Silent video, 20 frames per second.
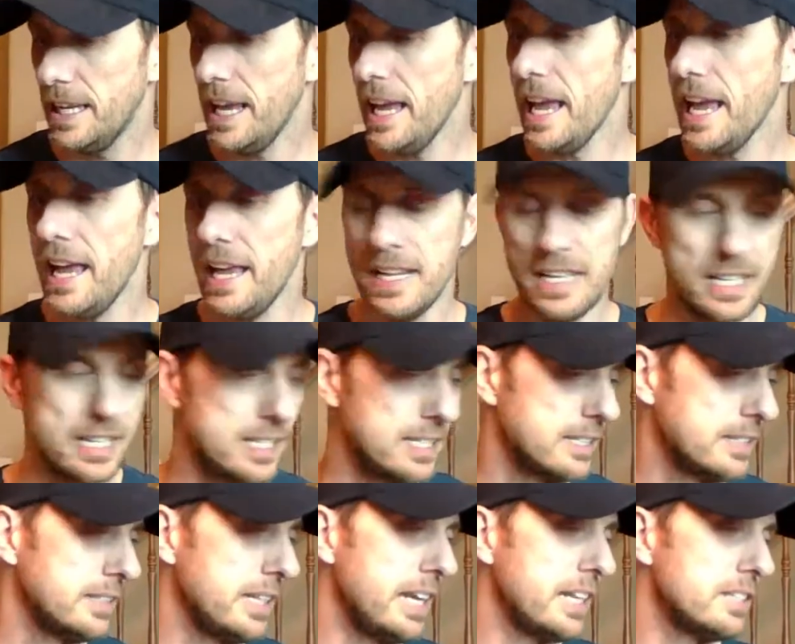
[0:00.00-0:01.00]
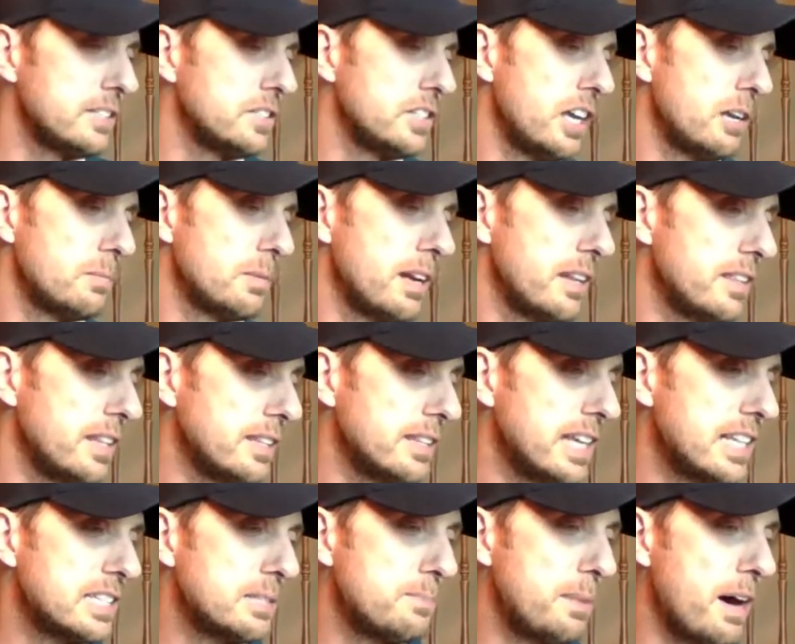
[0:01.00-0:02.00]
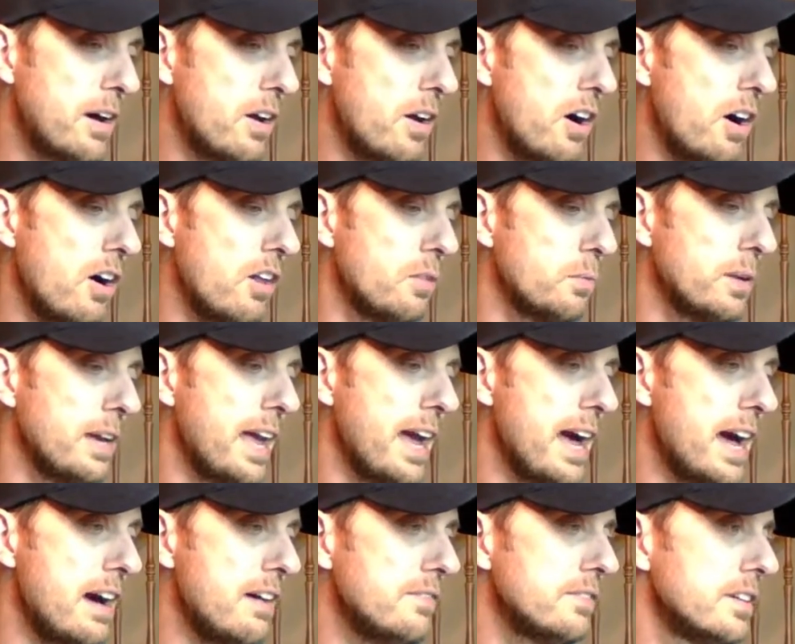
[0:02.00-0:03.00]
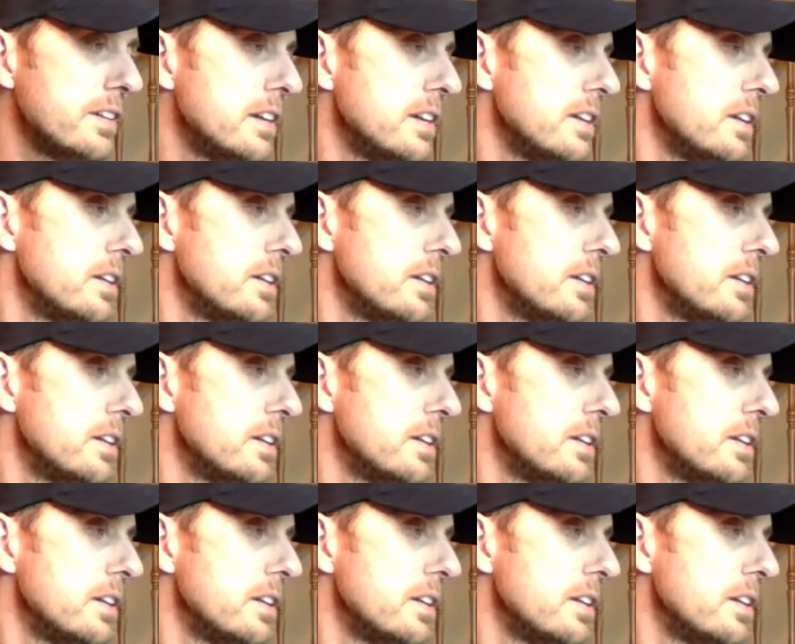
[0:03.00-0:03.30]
And, ladies and gentlemen, I think that's about all that we have.